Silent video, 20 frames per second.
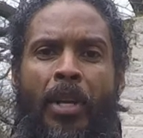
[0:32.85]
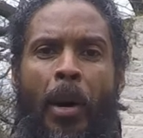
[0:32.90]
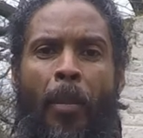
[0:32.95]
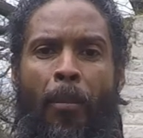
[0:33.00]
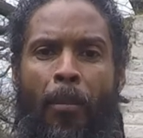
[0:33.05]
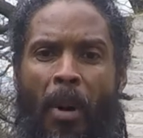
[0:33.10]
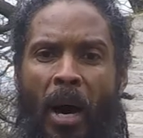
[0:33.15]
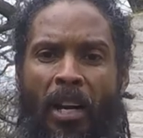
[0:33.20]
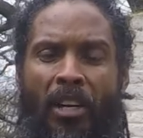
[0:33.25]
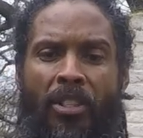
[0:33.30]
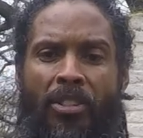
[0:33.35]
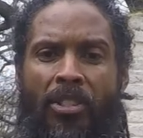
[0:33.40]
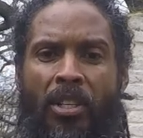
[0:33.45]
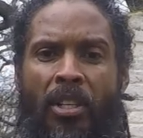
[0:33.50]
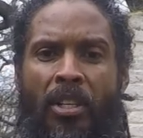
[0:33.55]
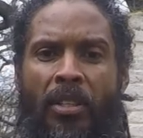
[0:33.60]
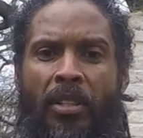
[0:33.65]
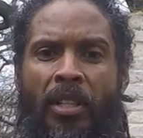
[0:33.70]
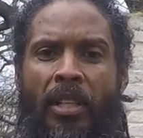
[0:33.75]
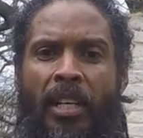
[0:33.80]

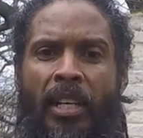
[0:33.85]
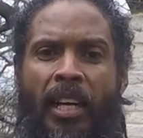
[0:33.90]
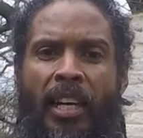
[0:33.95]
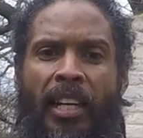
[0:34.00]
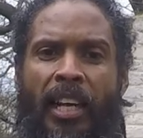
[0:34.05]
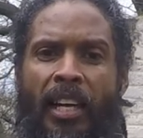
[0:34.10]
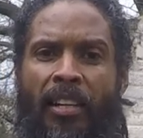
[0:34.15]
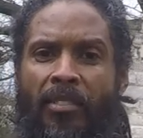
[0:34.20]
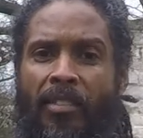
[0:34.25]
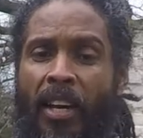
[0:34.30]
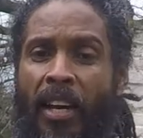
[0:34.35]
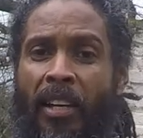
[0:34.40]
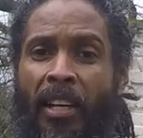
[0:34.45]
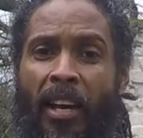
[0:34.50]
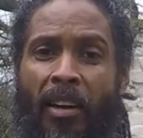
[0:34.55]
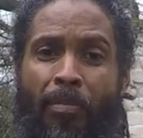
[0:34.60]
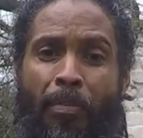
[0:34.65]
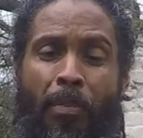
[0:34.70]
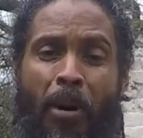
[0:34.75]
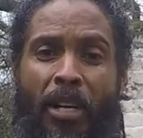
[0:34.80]
monitor, and
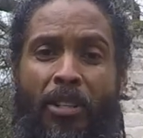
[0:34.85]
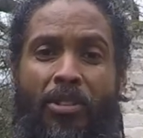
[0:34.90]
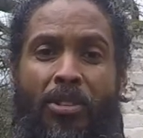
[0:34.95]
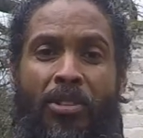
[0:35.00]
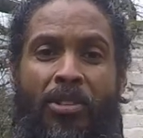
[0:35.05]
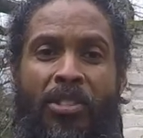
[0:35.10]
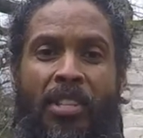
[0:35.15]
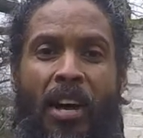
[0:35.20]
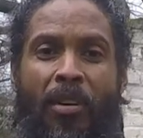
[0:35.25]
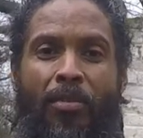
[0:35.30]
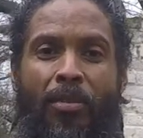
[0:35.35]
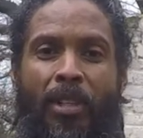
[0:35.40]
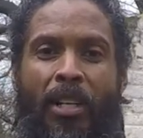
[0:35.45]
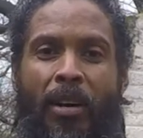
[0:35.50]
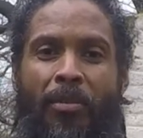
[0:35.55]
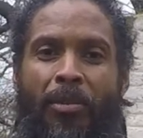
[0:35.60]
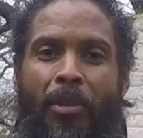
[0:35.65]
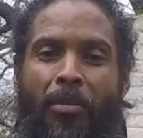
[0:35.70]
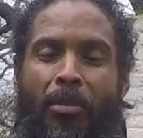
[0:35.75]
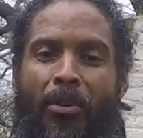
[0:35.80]
I've purchased several
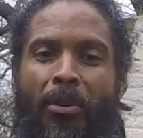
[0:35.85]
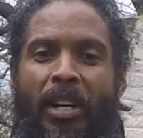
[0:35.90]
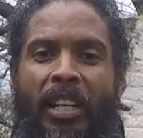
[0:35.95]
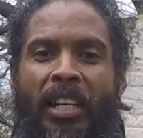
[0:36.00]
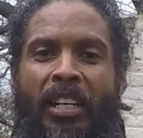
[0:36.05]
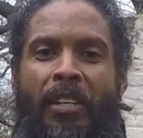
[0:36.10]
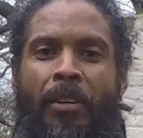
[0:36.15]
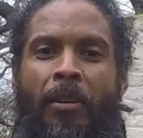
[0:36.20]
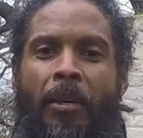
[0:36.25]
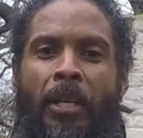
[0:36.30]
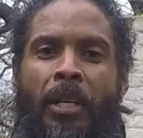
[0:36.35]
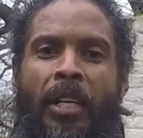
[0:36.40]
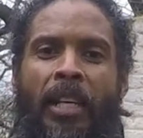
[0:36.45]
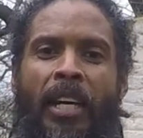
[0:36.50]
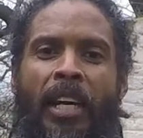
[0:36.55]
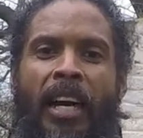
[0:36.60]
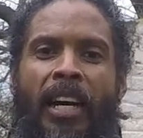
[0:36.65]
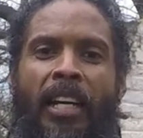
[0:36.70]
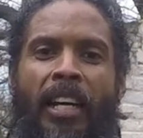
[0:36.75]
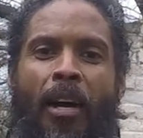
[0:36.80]
of them already,
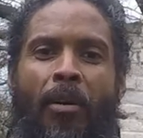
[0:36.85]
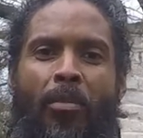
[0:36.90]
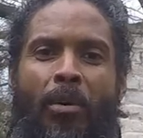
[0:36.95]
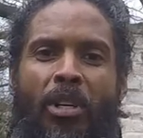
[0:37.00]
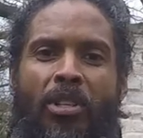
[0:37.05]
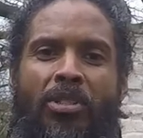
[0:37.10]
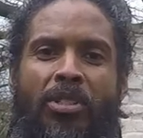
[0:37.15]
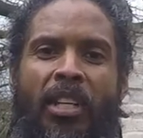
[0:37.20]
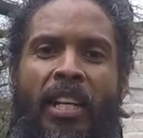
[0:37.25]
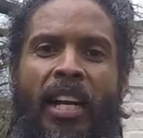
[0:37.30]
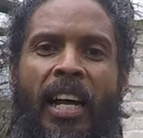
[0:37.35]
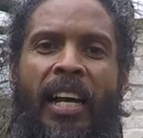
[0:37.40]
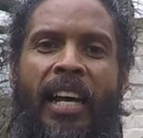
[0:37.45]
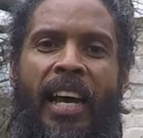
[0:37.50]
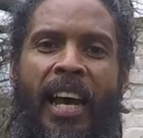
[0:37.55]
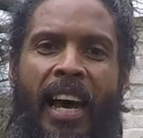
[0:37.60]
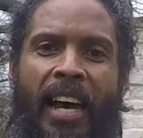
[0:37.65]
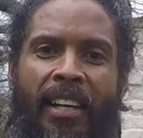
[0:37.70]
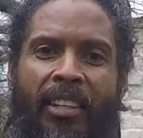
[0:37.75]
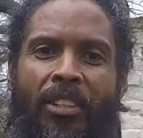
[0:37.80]
and I wish that I
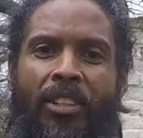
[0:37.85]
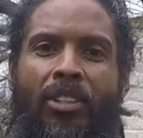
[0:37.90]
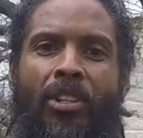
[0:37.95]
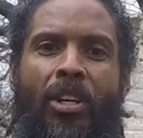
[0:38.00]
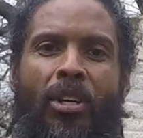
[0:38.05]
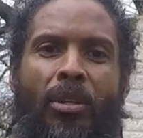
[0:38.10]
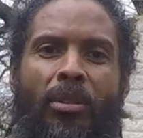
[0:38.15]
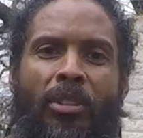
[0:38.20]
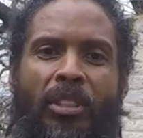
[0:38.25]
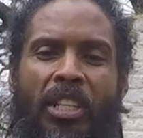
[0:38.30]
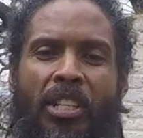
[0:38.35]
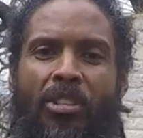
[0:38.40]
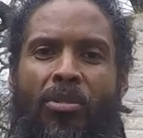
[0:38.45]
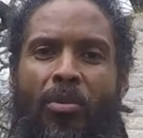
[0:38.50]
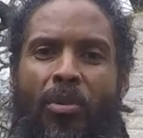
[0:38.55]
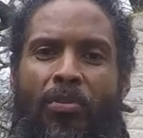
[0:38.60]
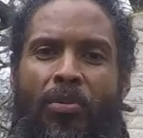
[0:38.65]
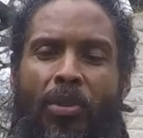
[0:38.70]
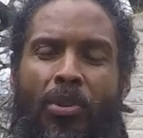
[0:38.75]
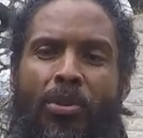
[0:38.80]
had, you know,
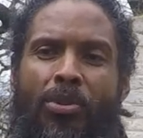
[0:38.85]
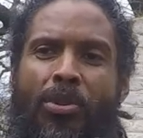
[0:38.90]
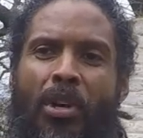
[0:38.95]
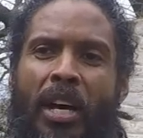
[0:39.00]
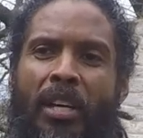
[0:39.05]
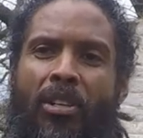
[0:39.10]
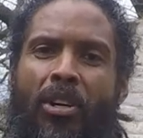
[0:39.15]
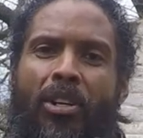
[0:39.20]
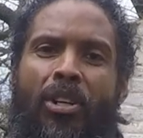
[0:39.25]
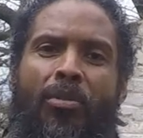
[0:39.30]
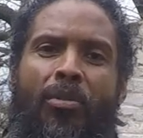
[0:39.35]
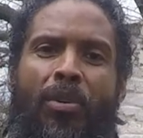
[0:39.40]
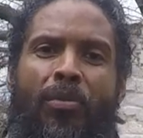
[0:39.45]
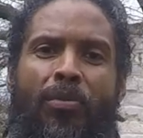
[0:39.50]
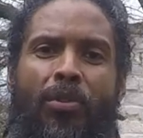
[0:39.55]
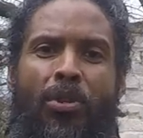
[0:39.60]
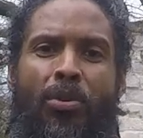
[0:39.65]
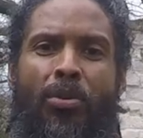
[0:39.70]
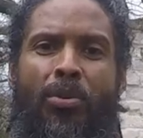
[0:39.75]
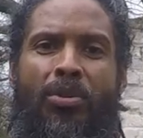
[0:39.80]
decent reviews. So I know the
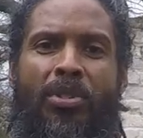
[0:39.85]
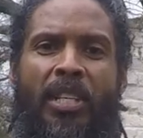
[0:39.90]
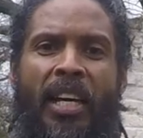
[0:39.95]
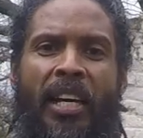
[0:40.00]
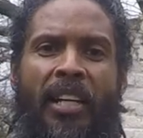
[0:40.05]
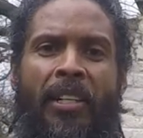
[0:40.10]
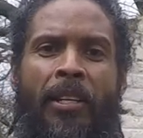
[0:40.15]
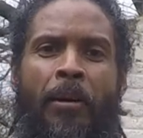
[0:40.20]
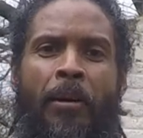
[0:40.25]
reviews that